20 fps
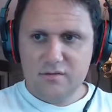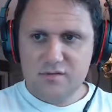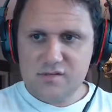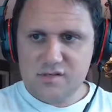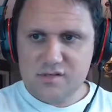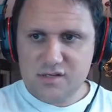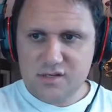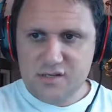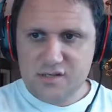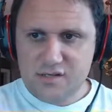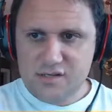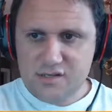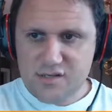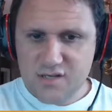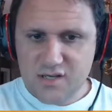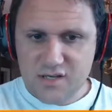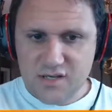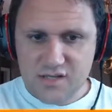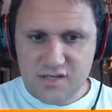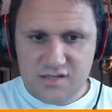says,
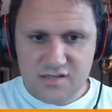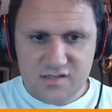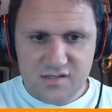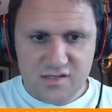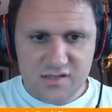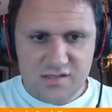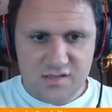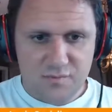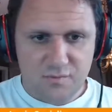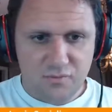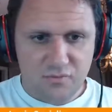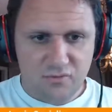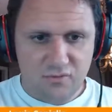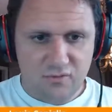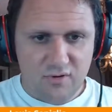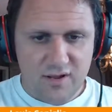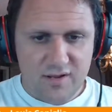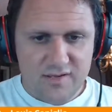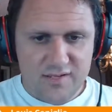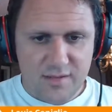"Is
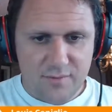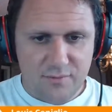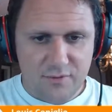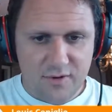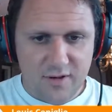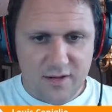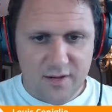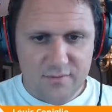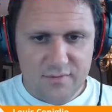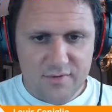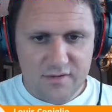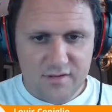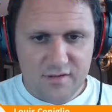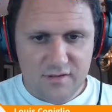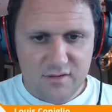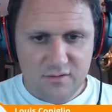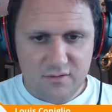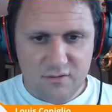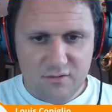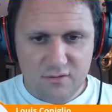that primed
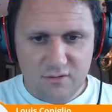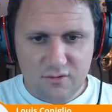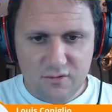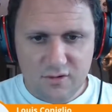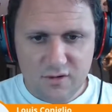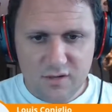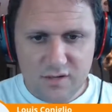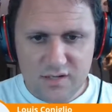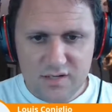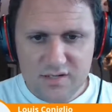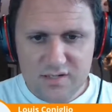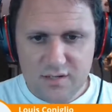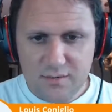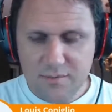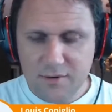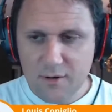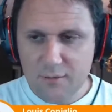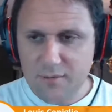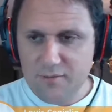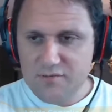or is it
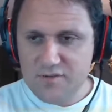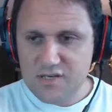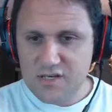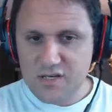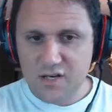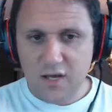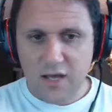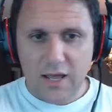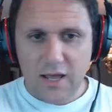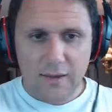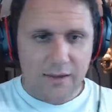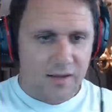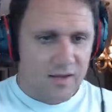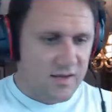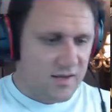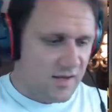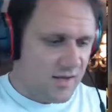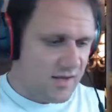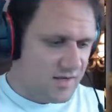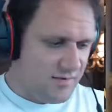a bare PVC?" No,
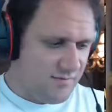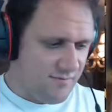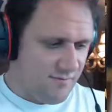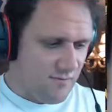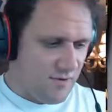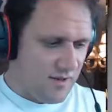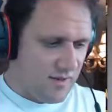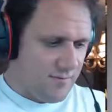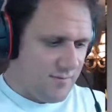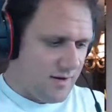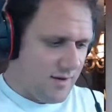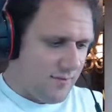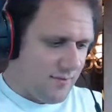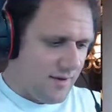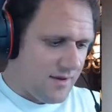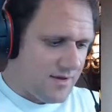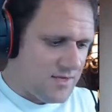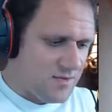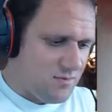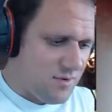
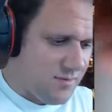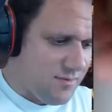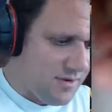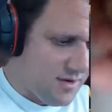I spray